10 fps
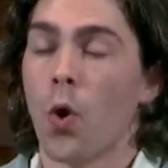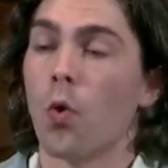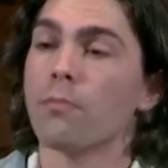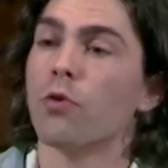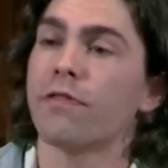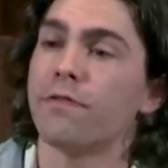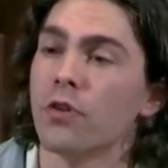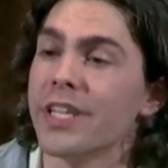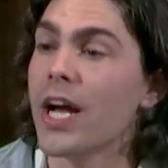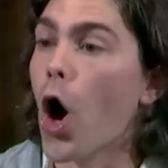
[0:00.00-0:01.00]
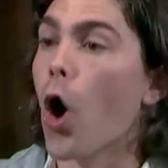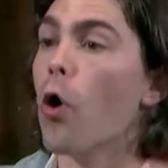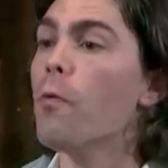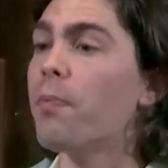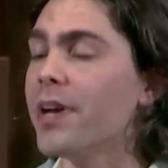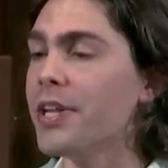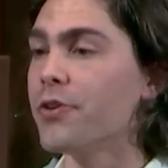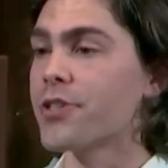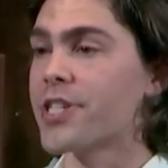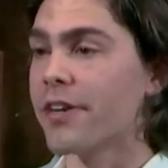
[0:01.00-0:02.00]
or more fully, opening
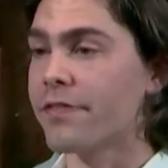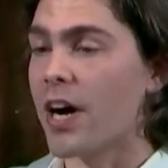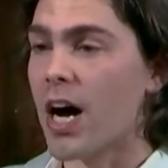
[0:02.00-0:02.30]
yourself